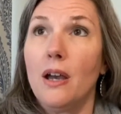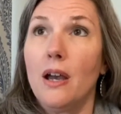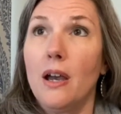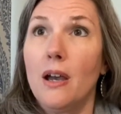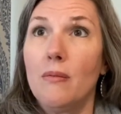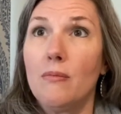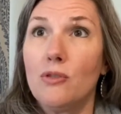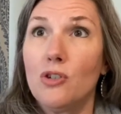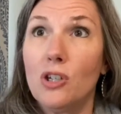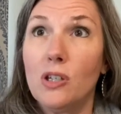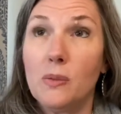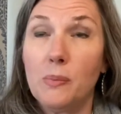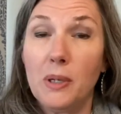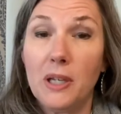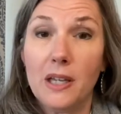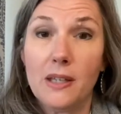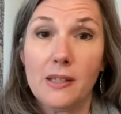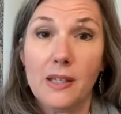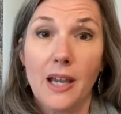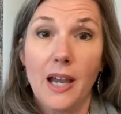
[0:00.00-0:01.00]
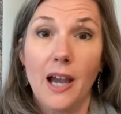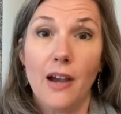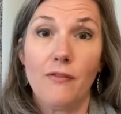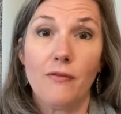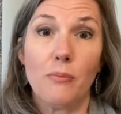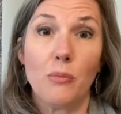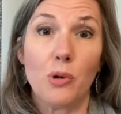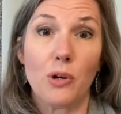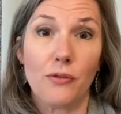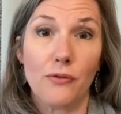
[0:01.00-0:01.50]
Just because I have
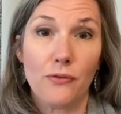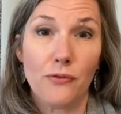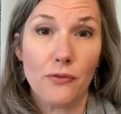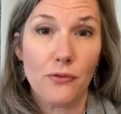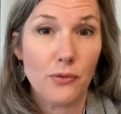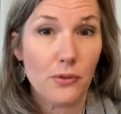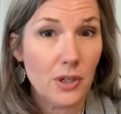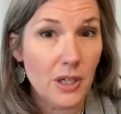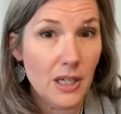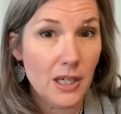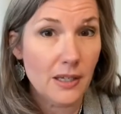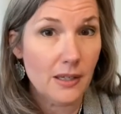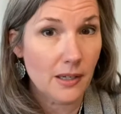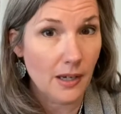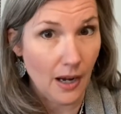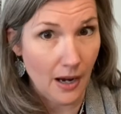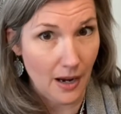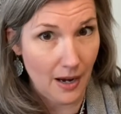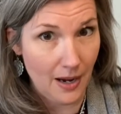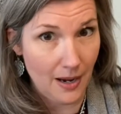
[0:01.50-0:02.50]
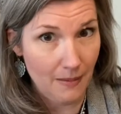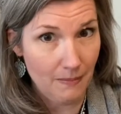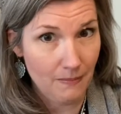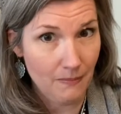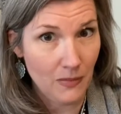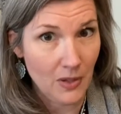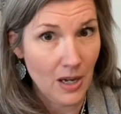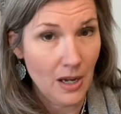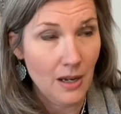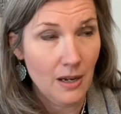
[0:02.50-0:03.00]
more free time
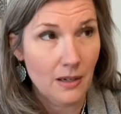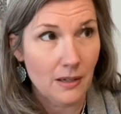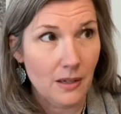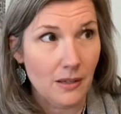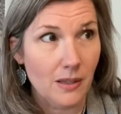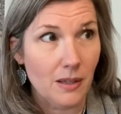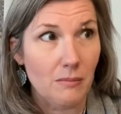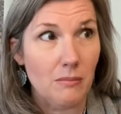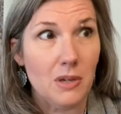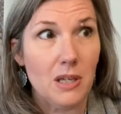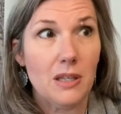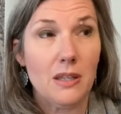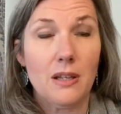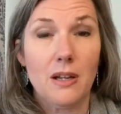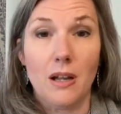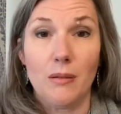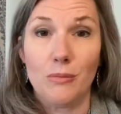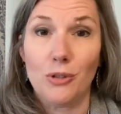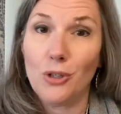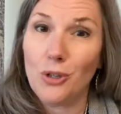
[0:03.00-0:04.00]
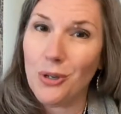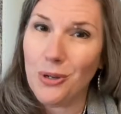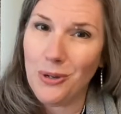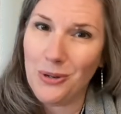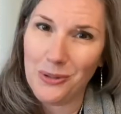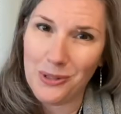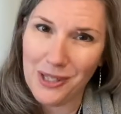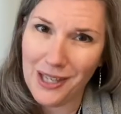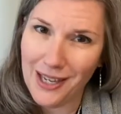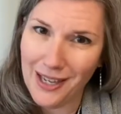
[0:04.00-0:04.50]
doesn't mean that I'm
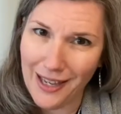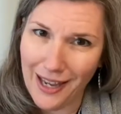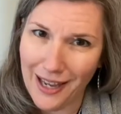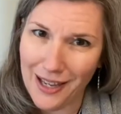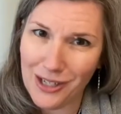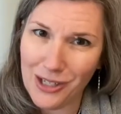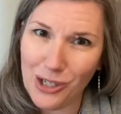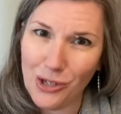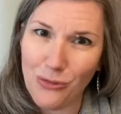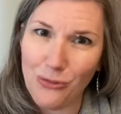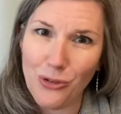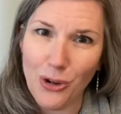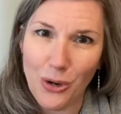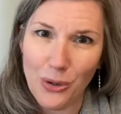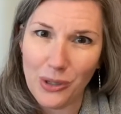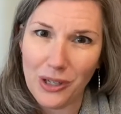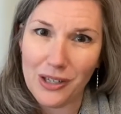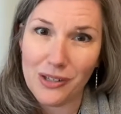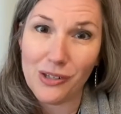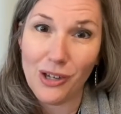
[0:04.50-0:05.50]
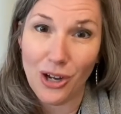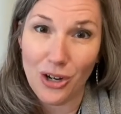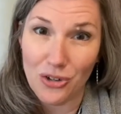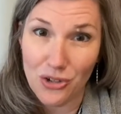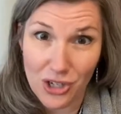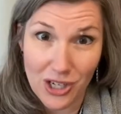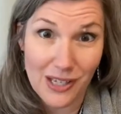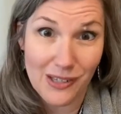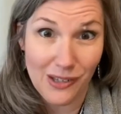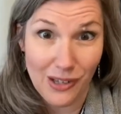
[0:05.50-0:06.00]
using it to focus on
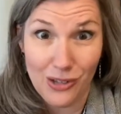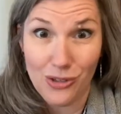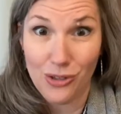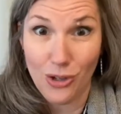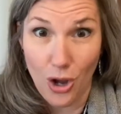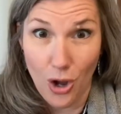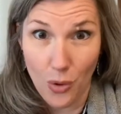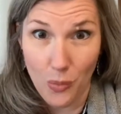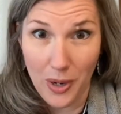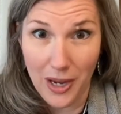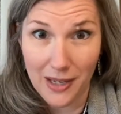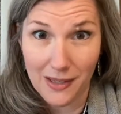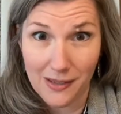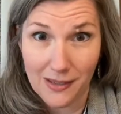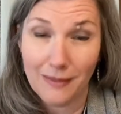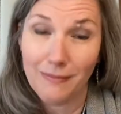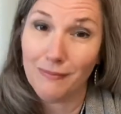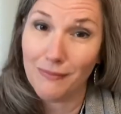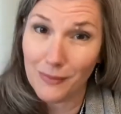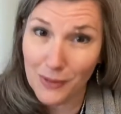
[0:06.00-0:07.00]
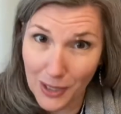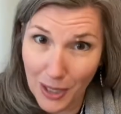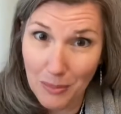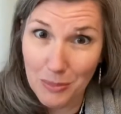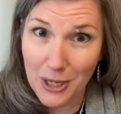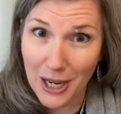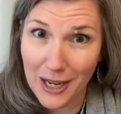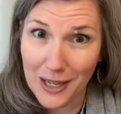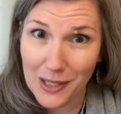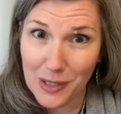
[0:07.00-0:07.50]
Jesus always. Some
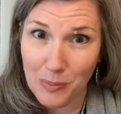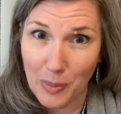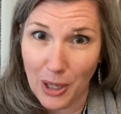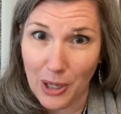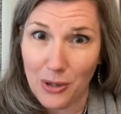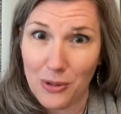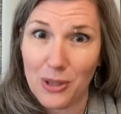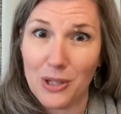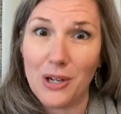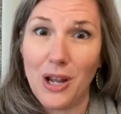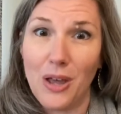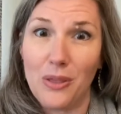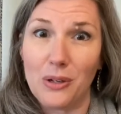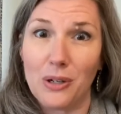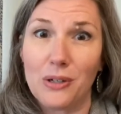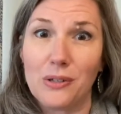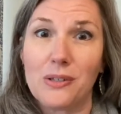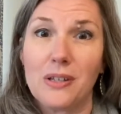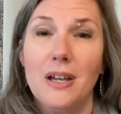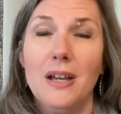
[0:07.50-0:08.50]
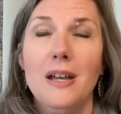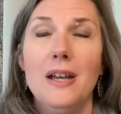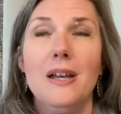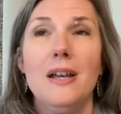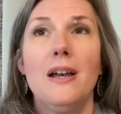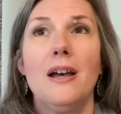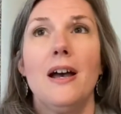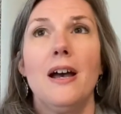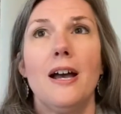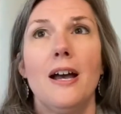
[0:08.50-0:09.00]
days better than others.
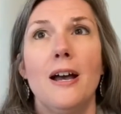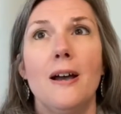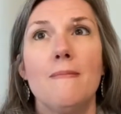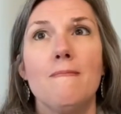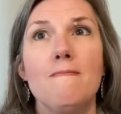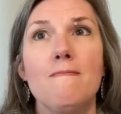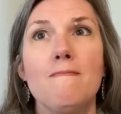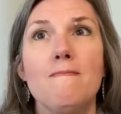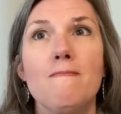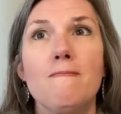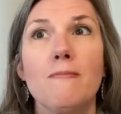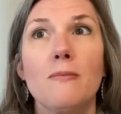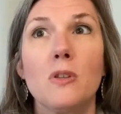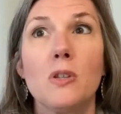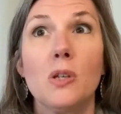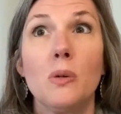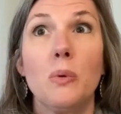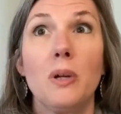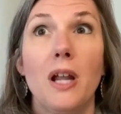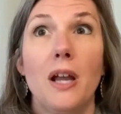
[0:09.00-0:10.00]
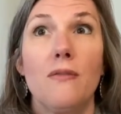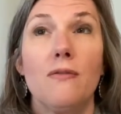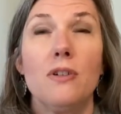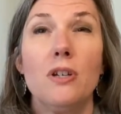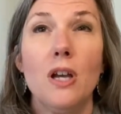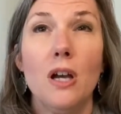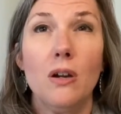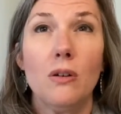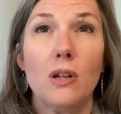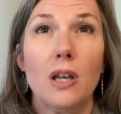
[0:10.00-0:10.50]
So what I've
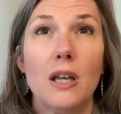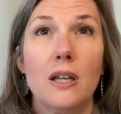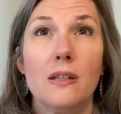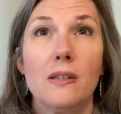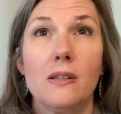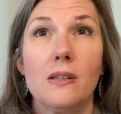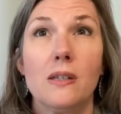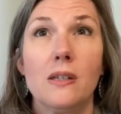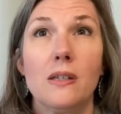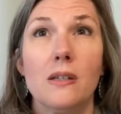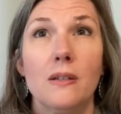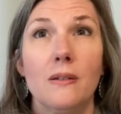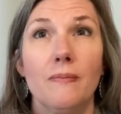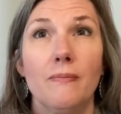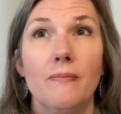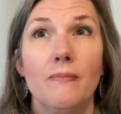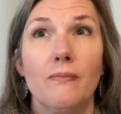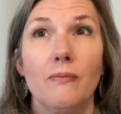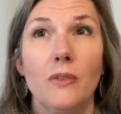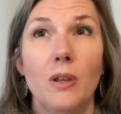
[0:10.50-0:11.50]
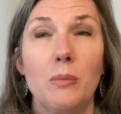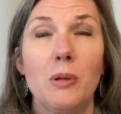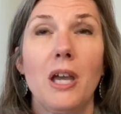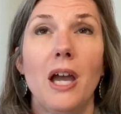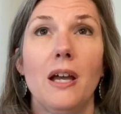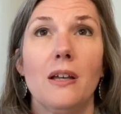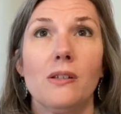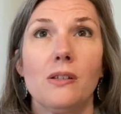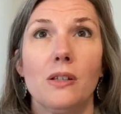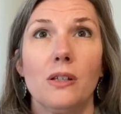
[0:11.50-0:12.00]
noticed, let me
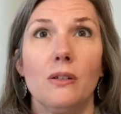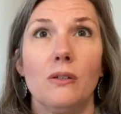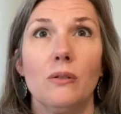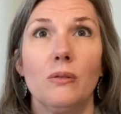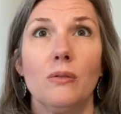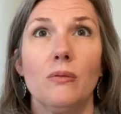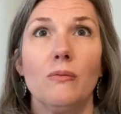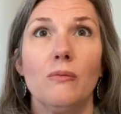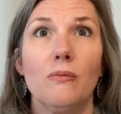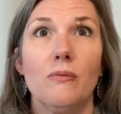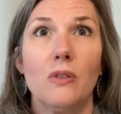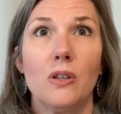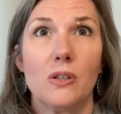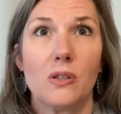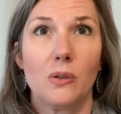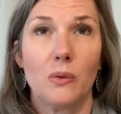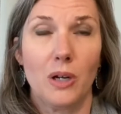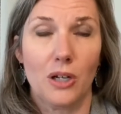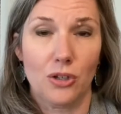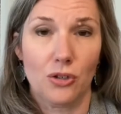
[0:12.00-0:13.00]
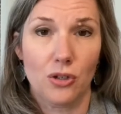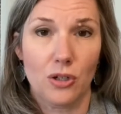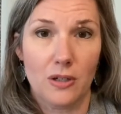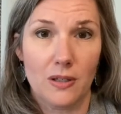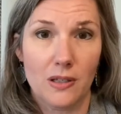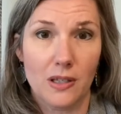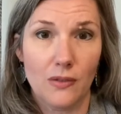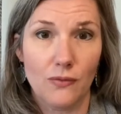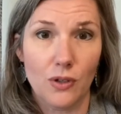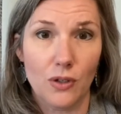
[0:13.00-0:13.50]
ask you this question,
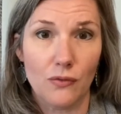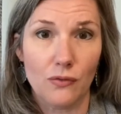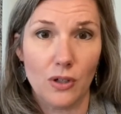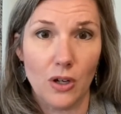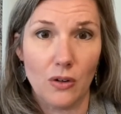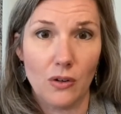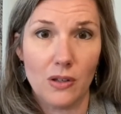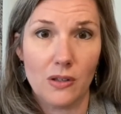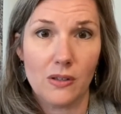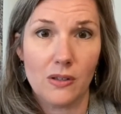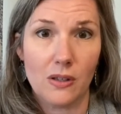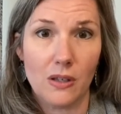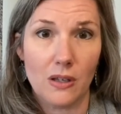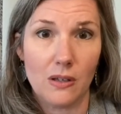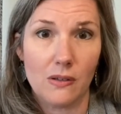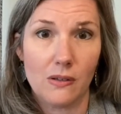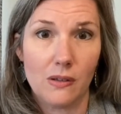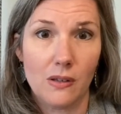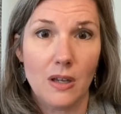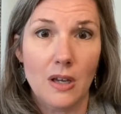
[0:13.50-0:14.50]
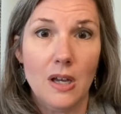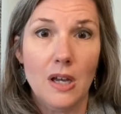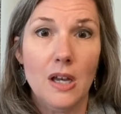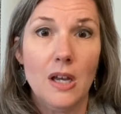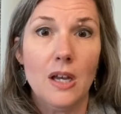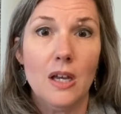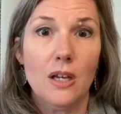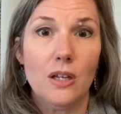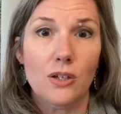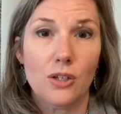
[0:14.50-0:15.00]
see if you've noticed this
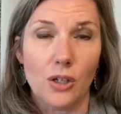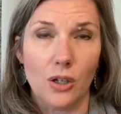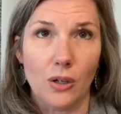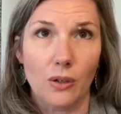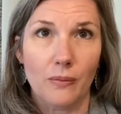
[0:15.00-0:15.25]
too,